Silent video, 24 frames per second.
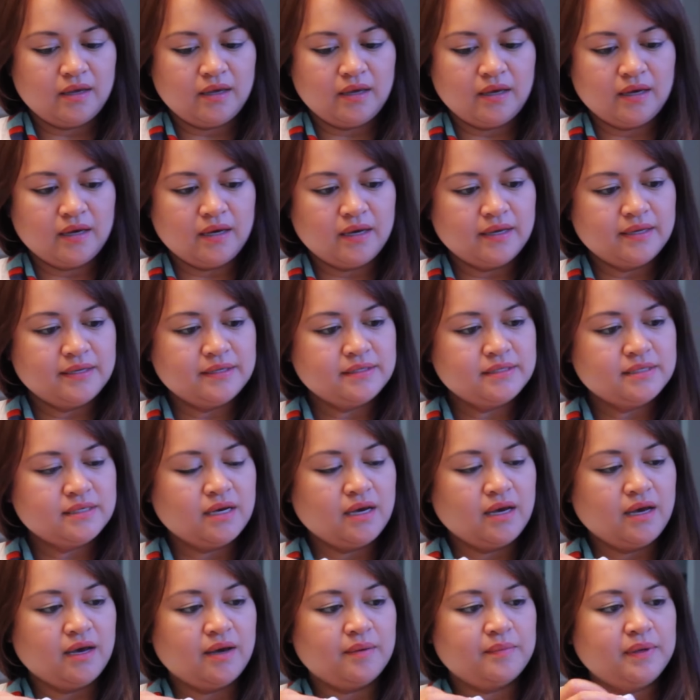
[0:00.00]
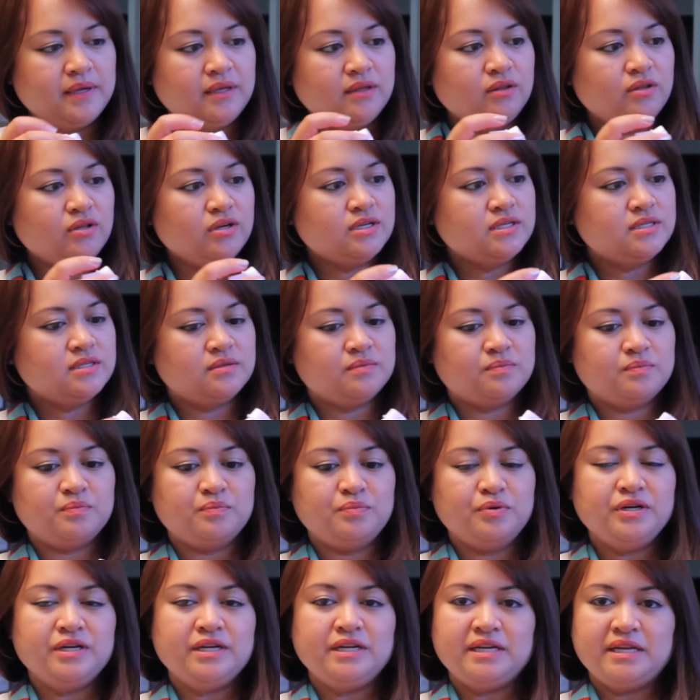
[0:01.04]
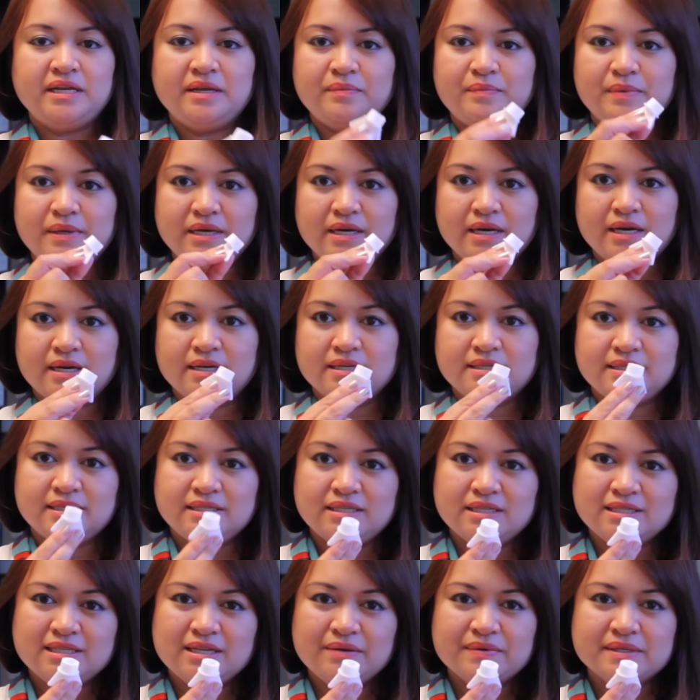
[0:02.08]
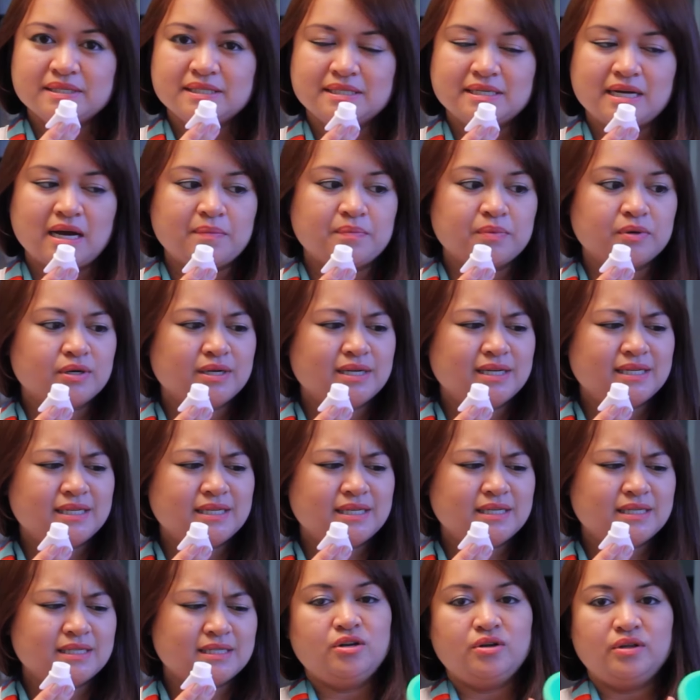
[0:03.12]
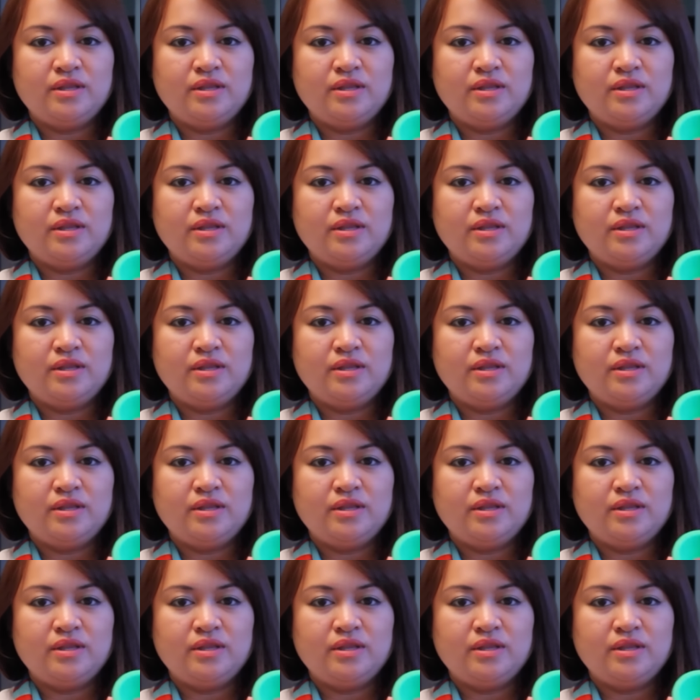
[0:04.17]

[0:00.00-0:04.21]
and um, it looks pretty neat because it does have a stopper in it.